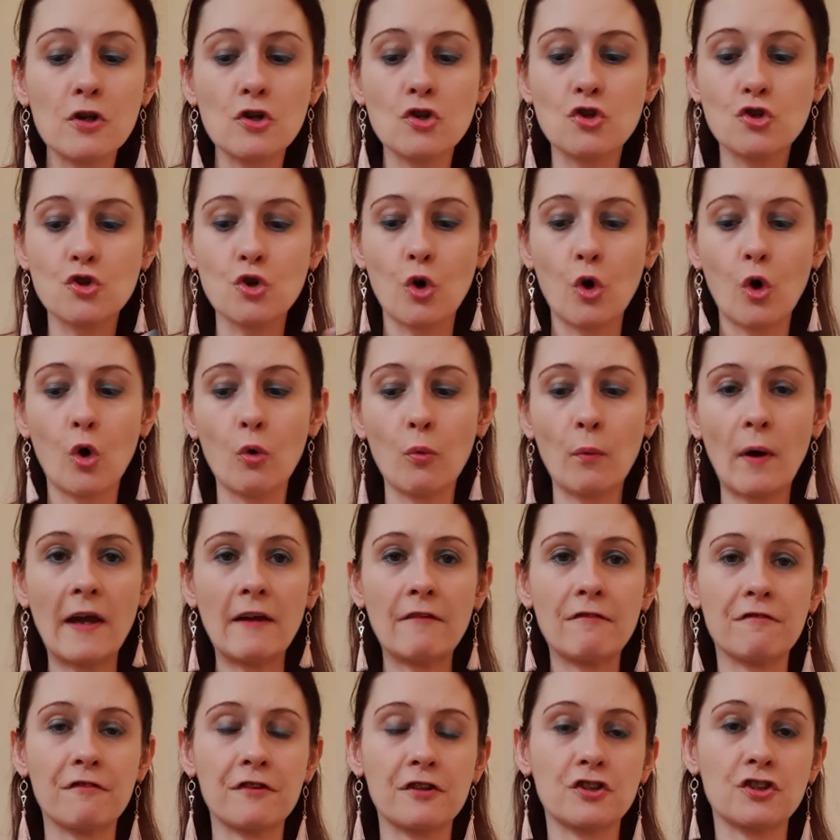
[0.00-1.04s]
a doorway
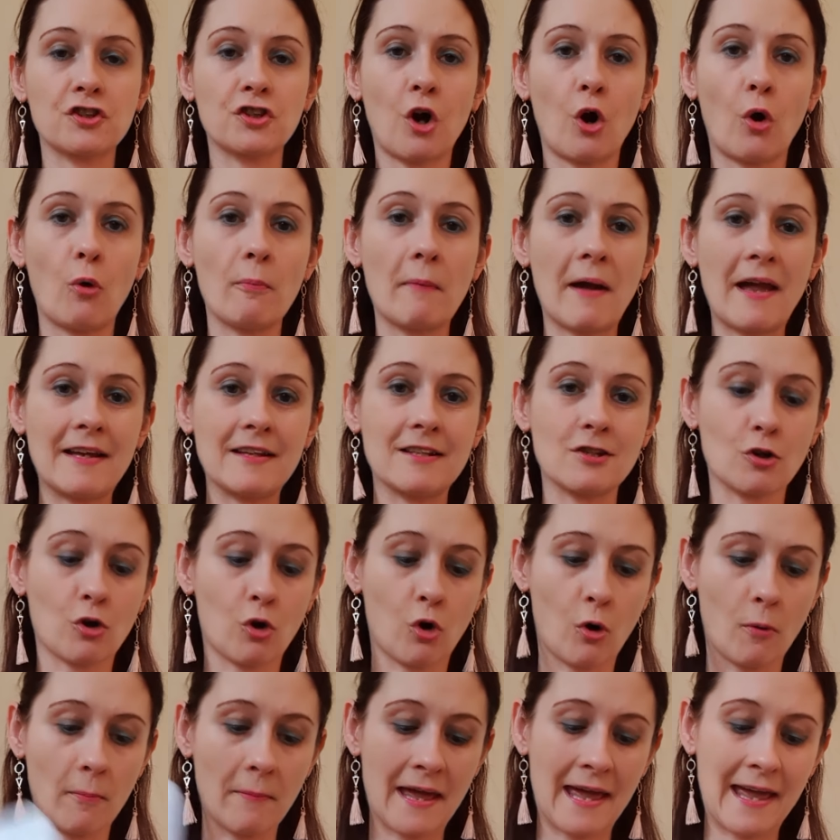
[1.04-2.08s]
for a soulmate to
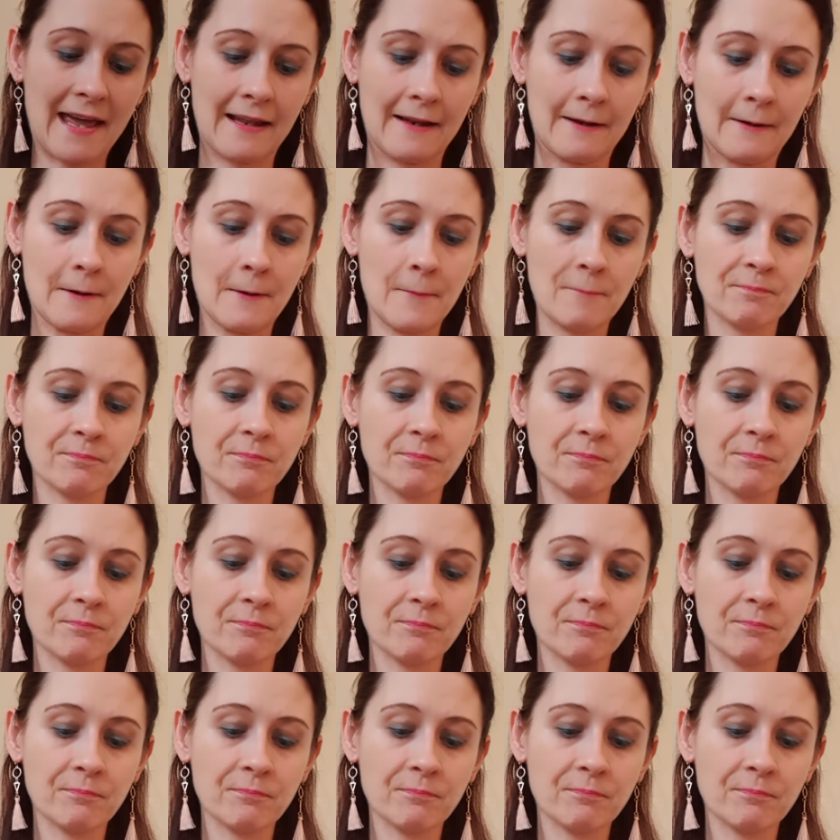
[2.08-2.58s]
come in.